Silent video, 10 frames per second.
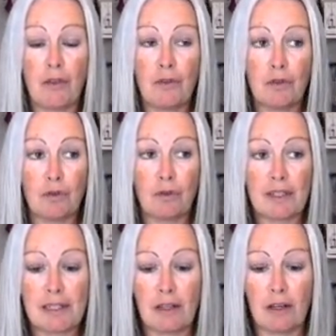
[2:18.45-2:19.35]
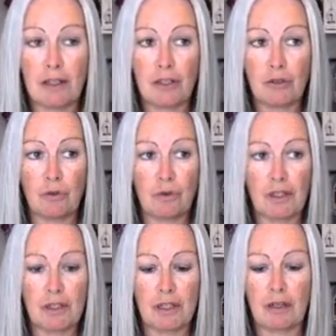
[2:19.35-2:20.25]
The door is slightly
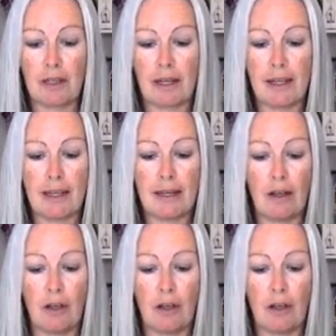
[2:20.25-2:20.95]
shorter so that it can